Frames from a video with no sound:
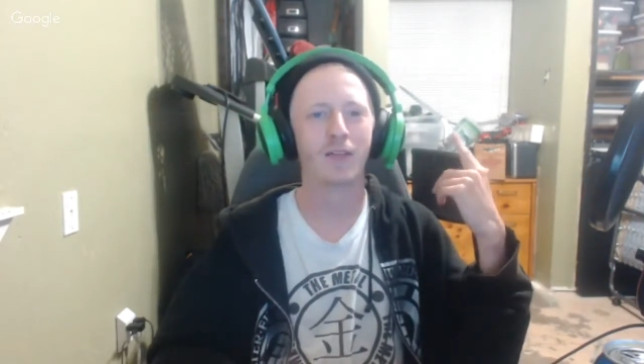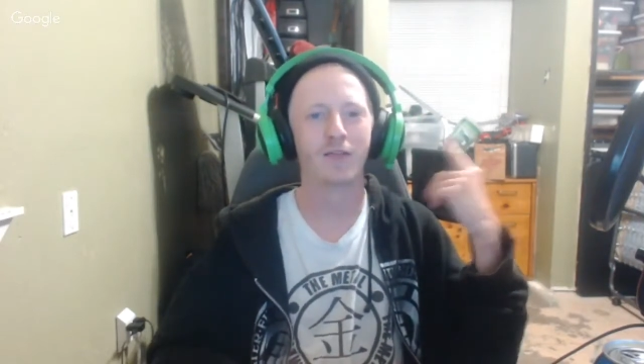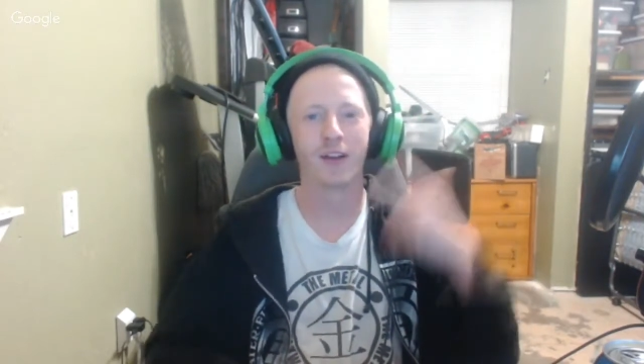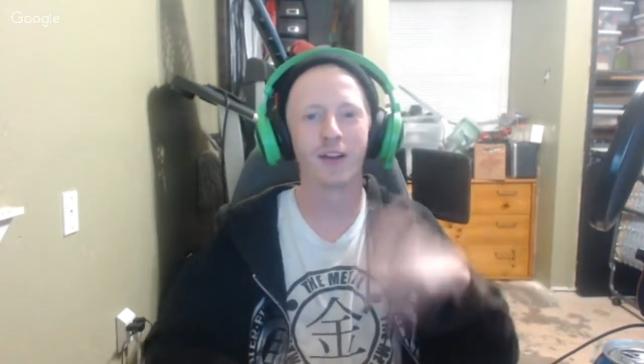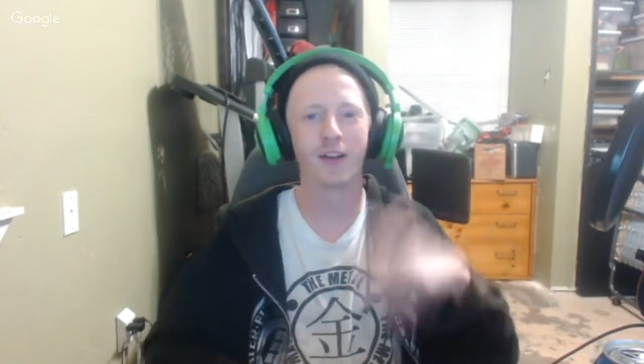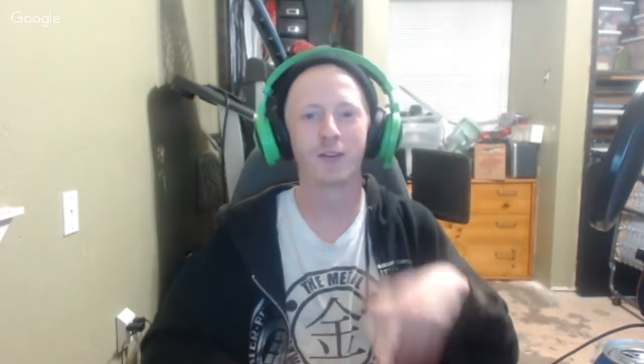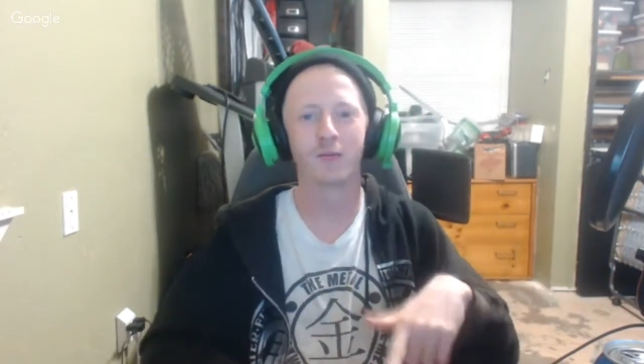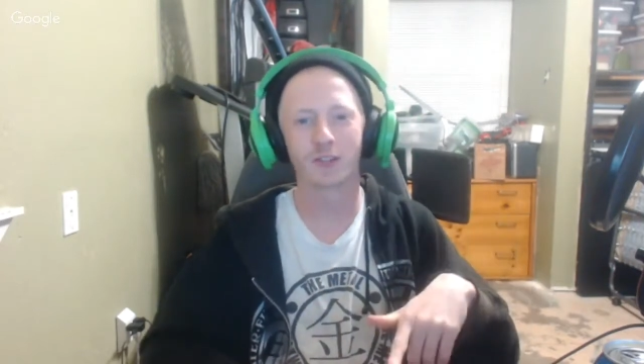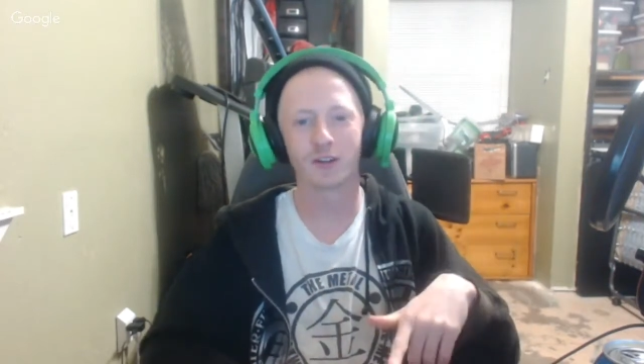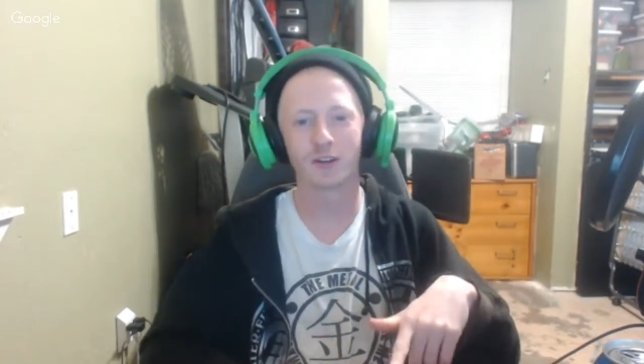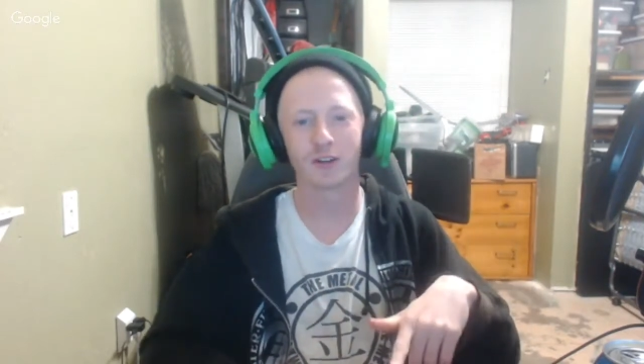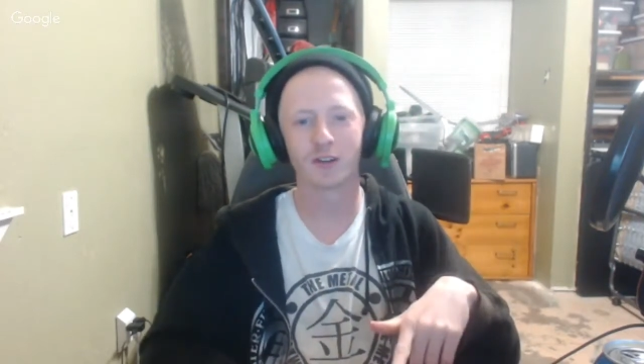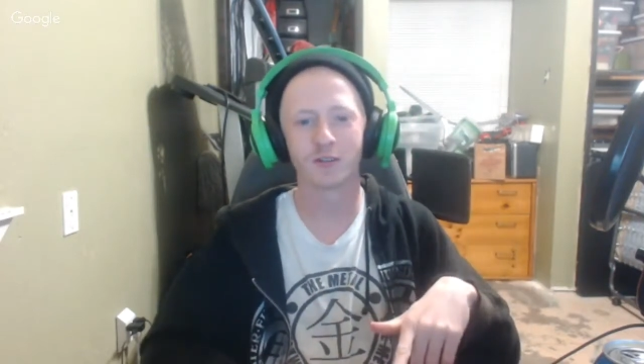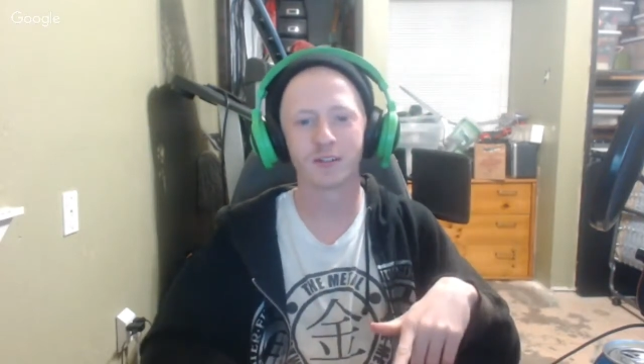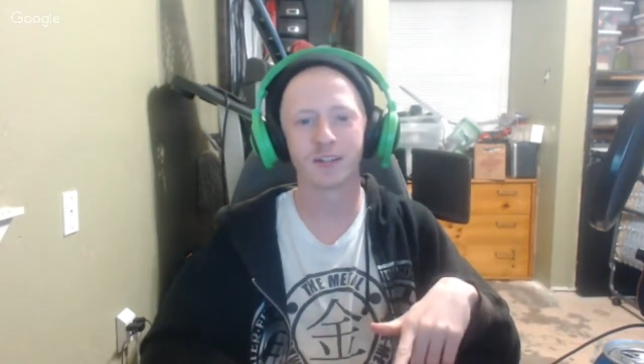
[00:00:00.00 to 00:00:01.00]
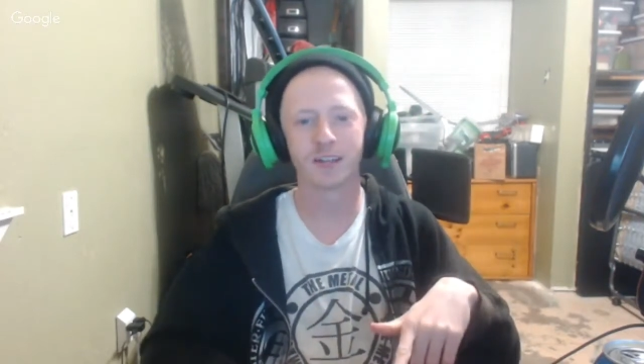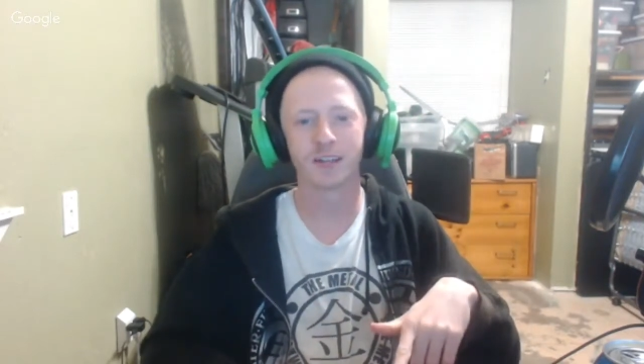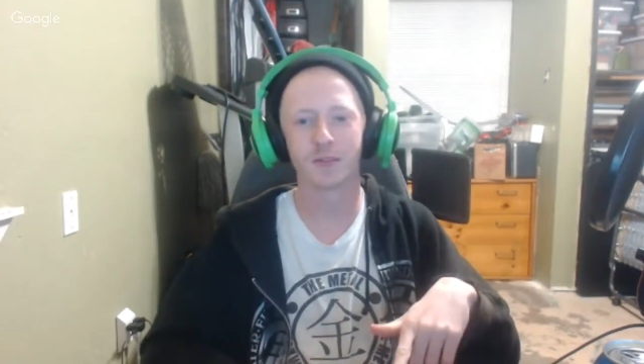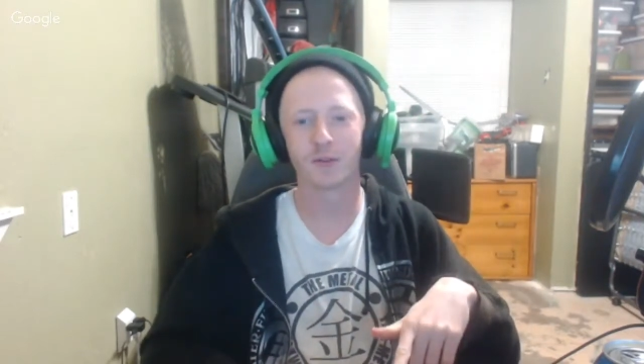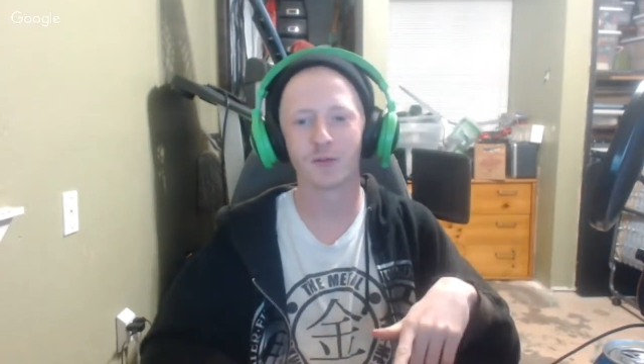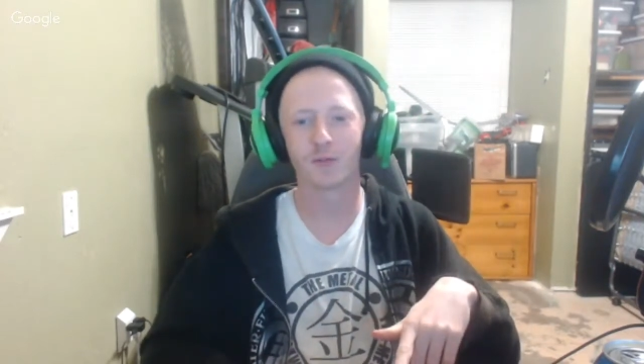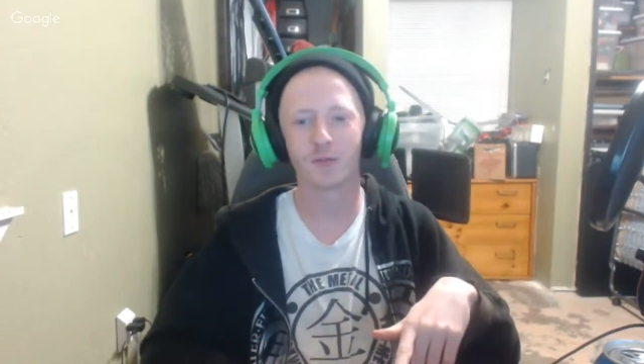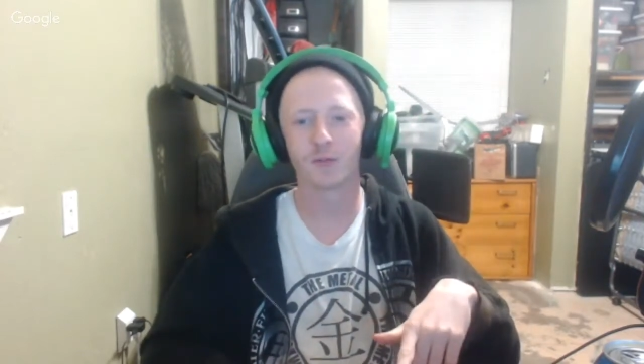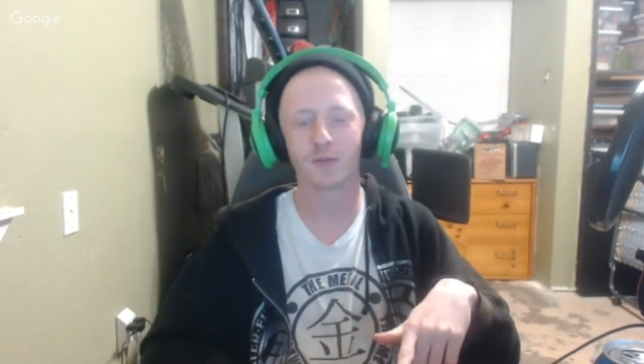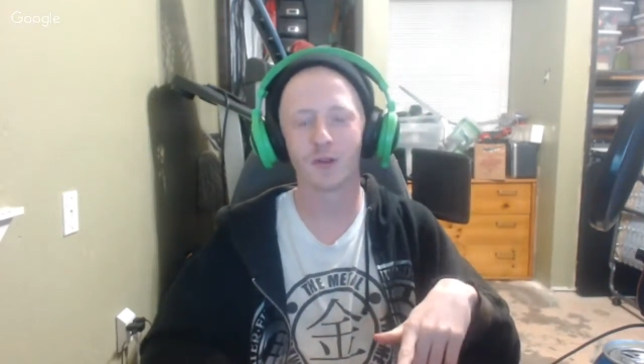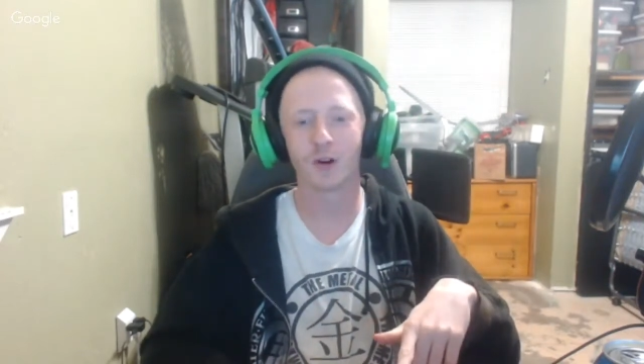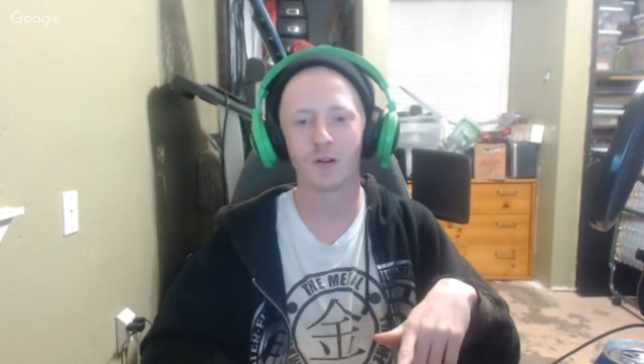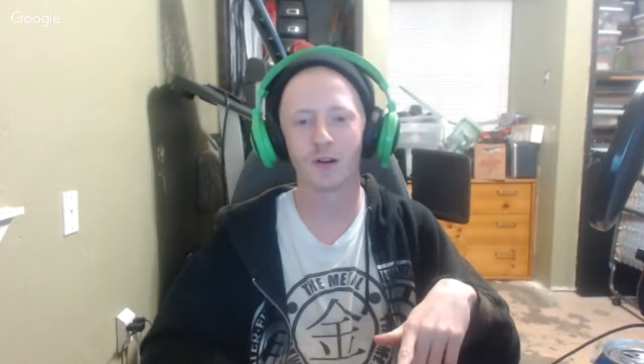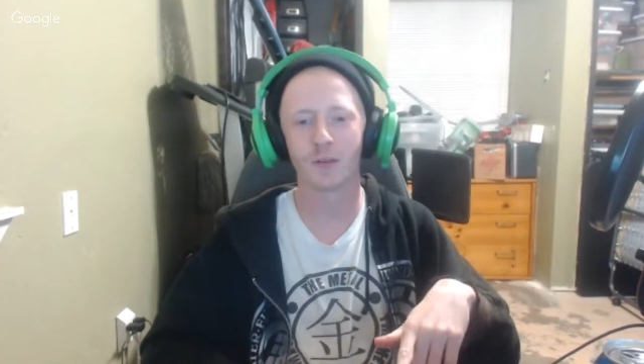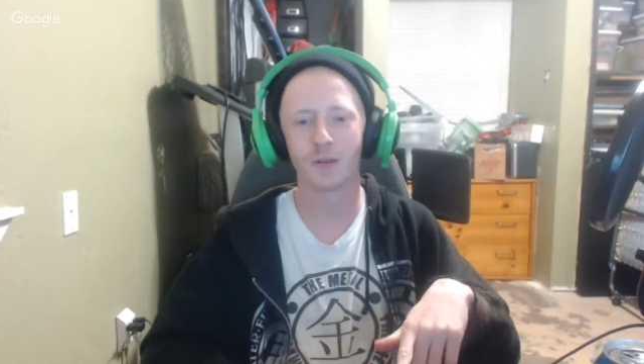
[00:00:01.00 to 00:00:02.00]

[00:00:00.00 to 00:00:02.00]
gonna go see it, but already paid for